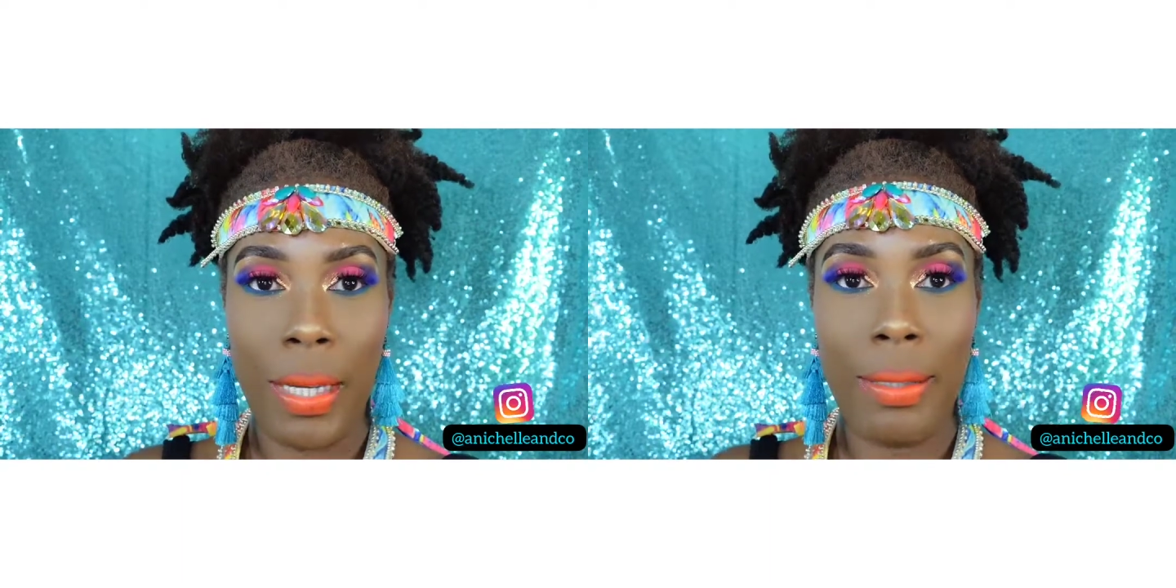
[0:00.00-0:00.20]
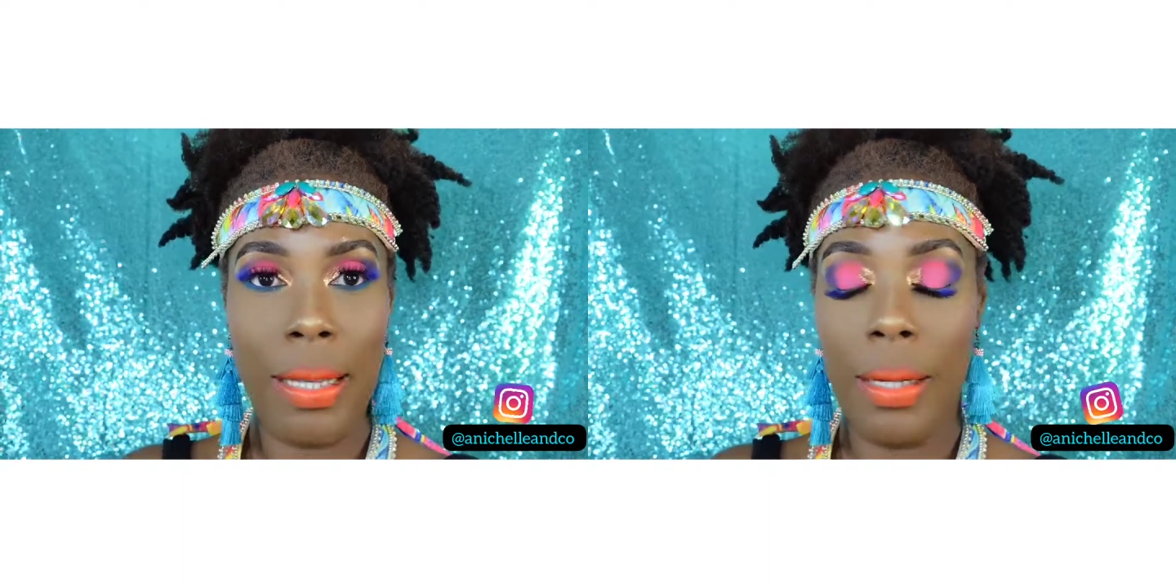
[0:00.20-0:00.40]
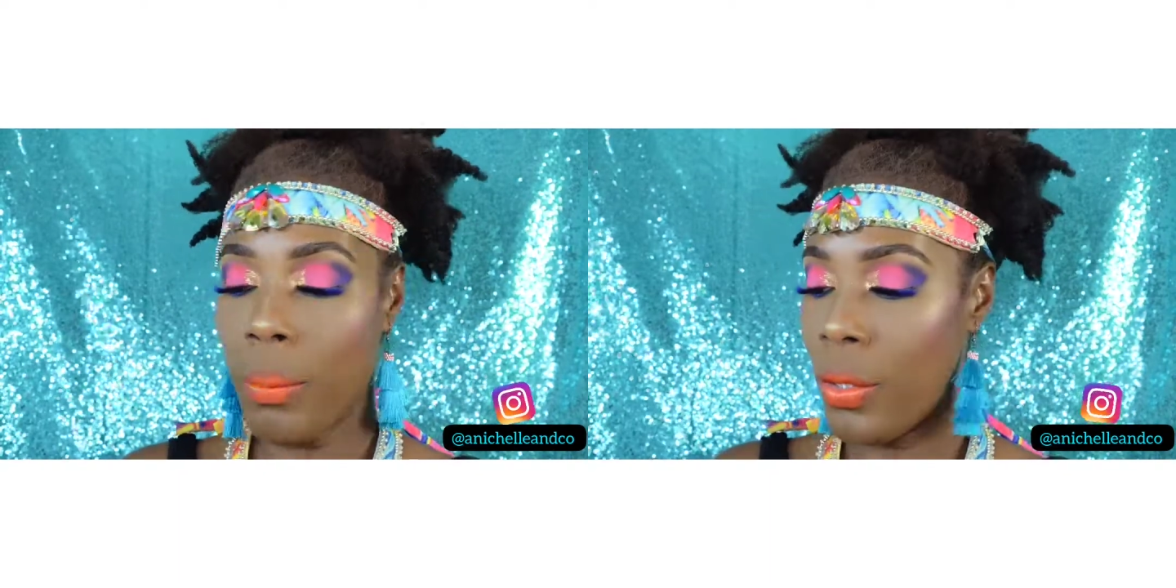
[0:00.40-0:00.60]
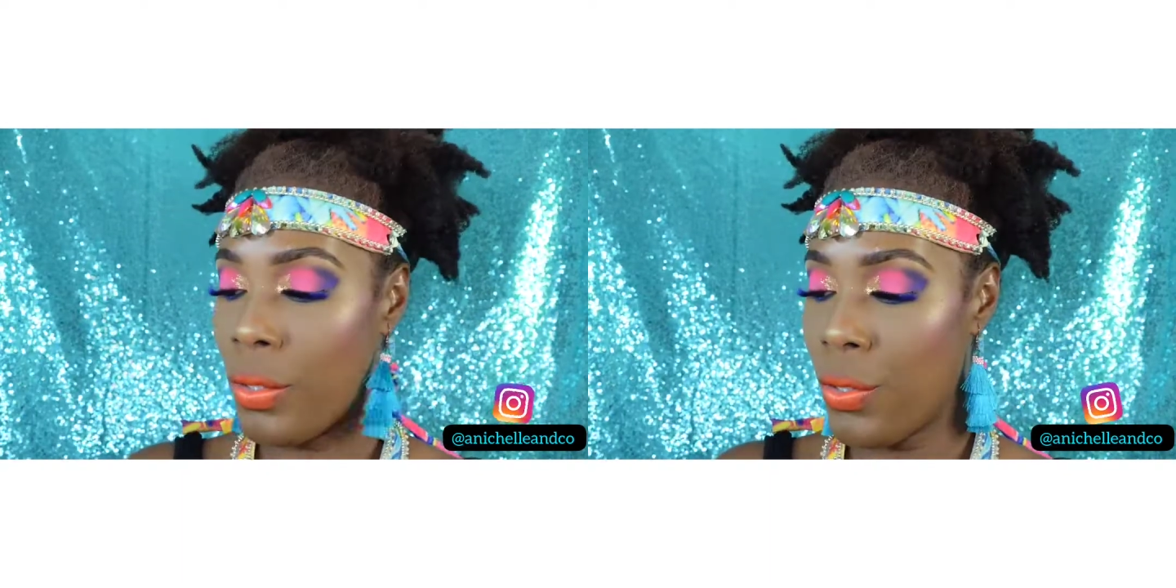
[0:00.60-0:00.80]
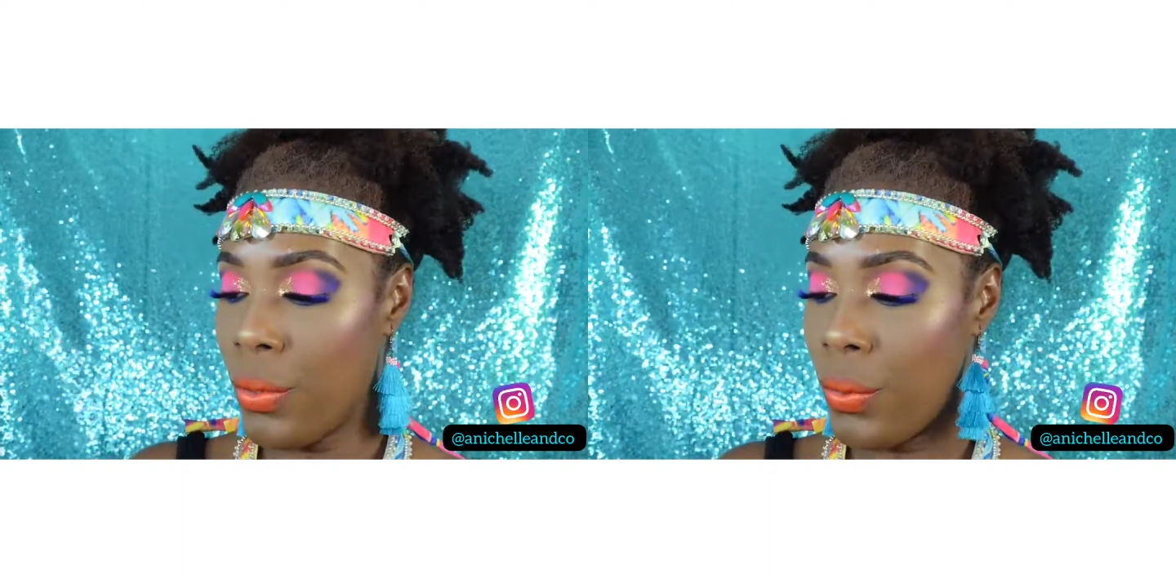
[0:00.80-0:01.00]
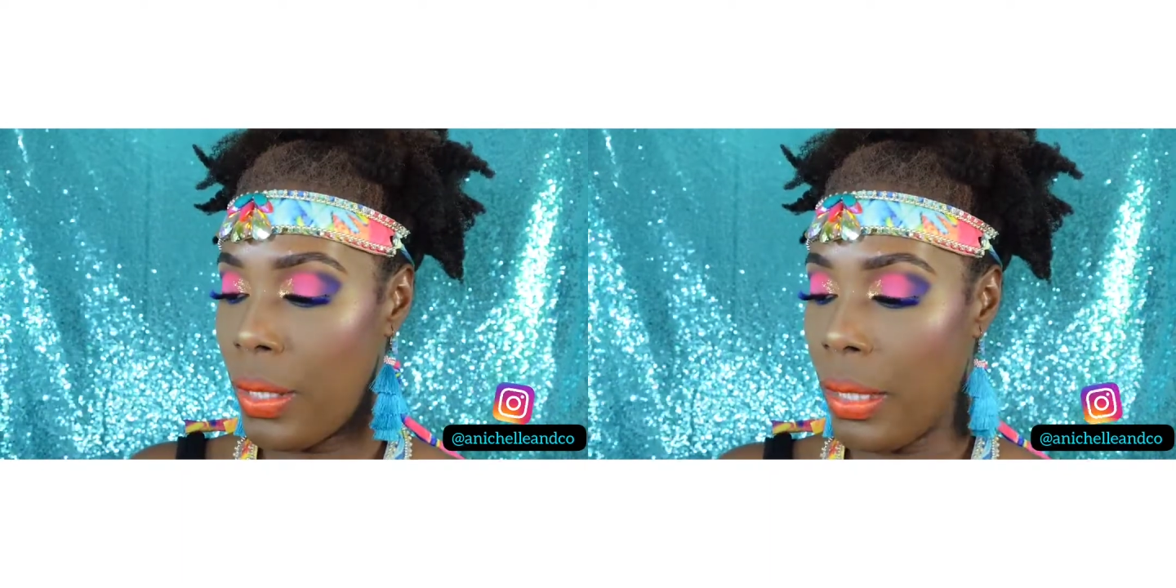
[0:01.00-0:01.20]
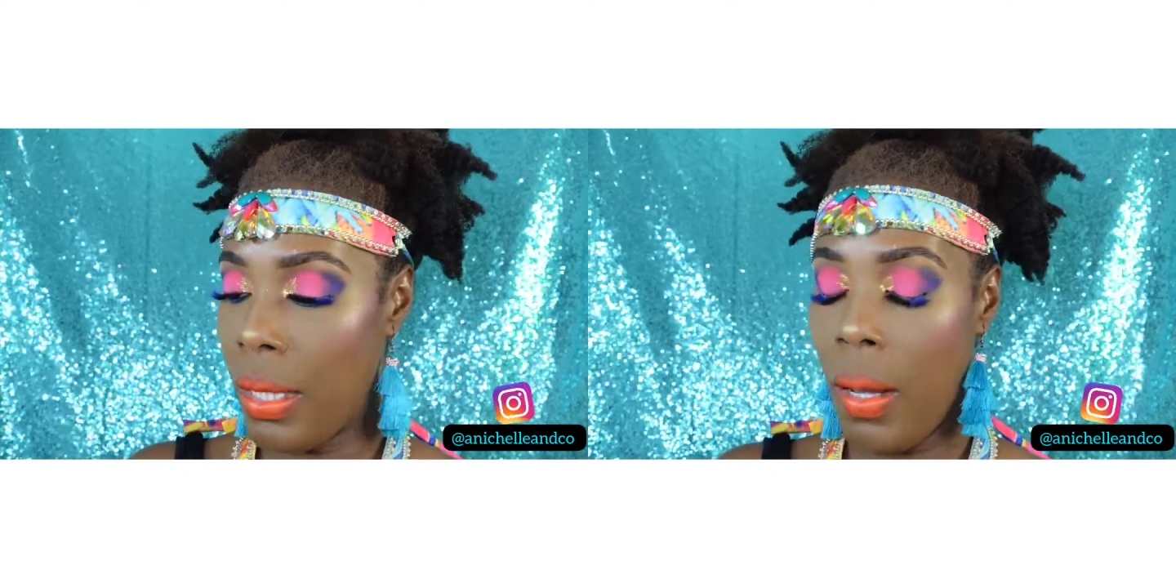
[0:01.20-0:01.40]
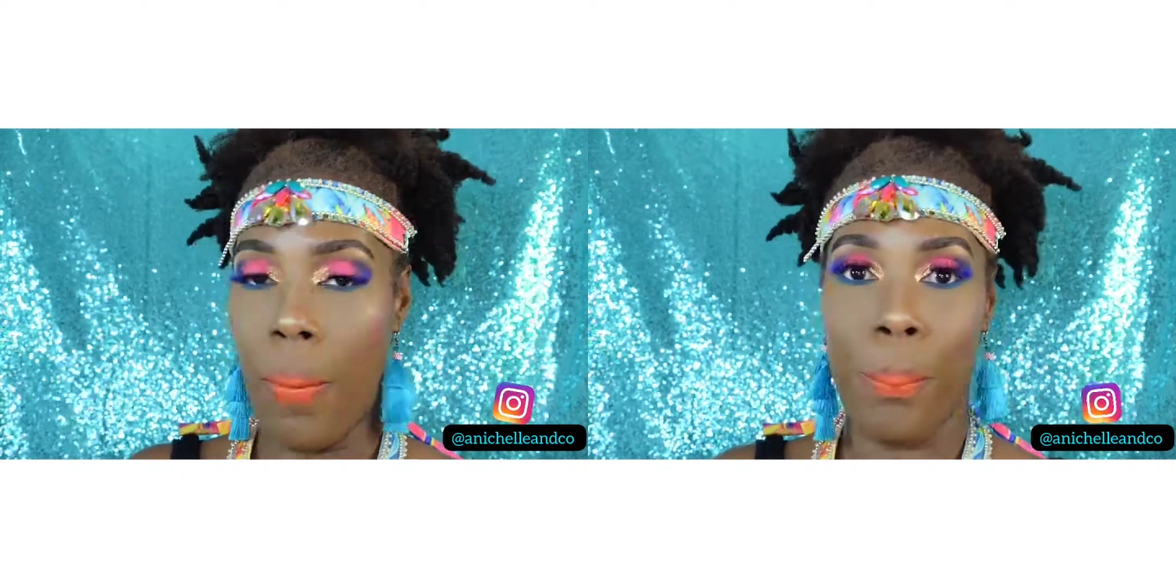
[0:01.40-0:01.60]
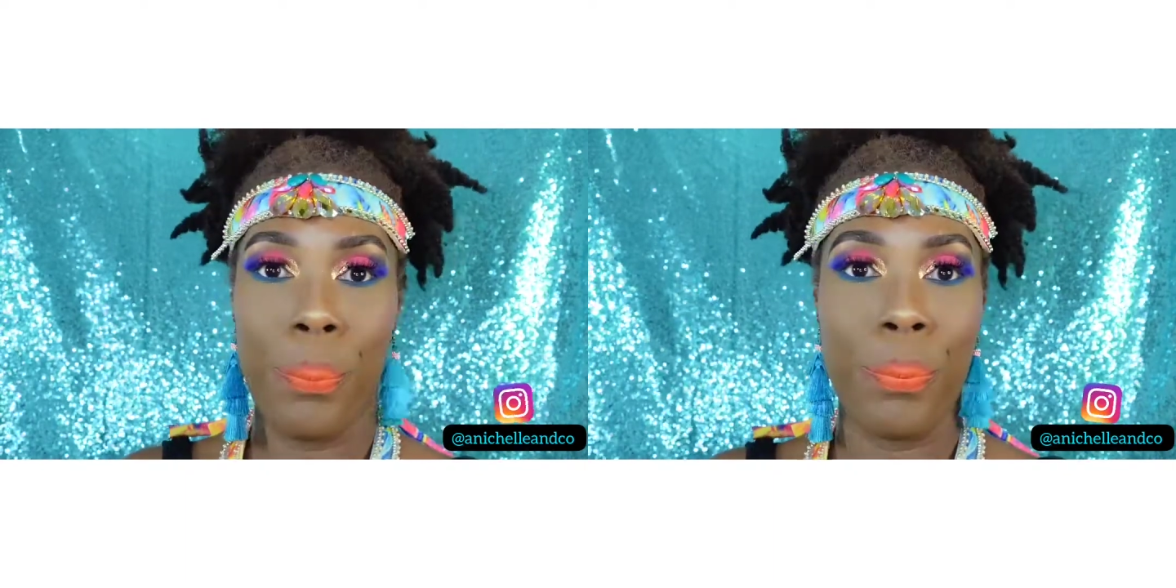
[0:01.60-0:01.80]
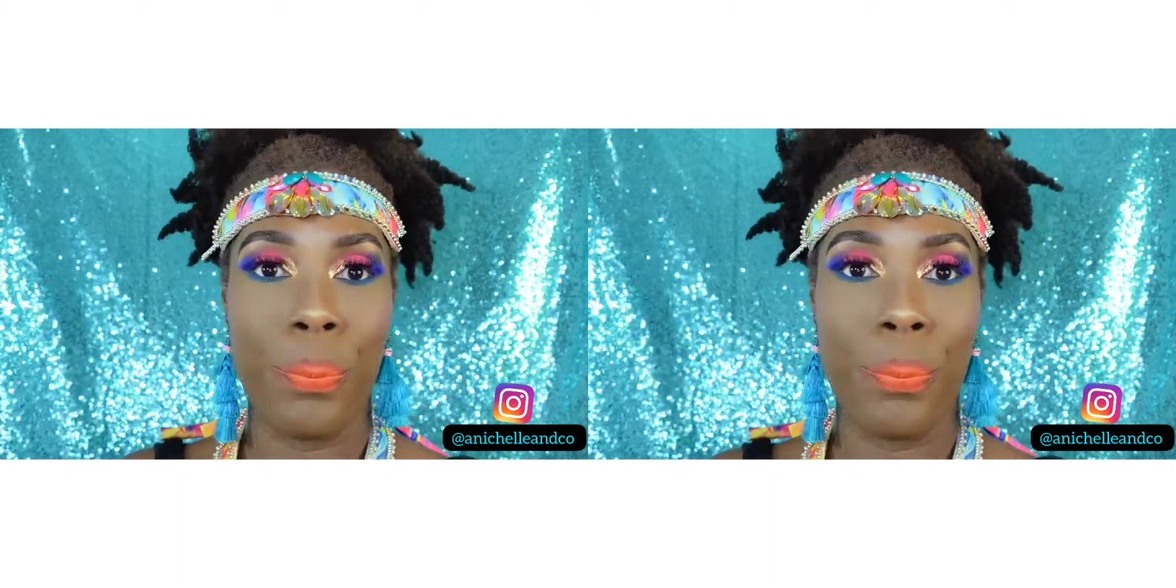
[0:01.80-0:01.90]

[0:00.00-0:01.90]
And then I'm gonna do the um